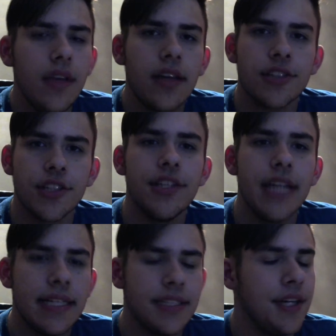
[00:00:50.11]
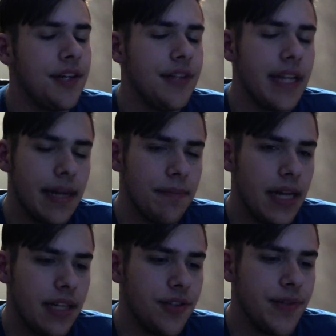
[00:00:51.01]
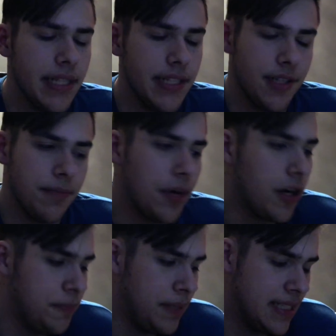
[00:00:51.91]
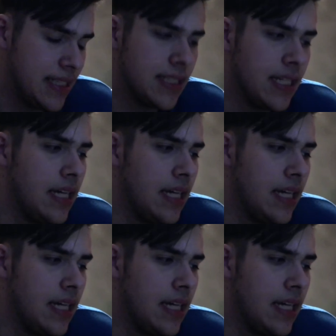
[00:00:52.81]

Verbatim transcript: so you guys know that I'm not doing this on purpose.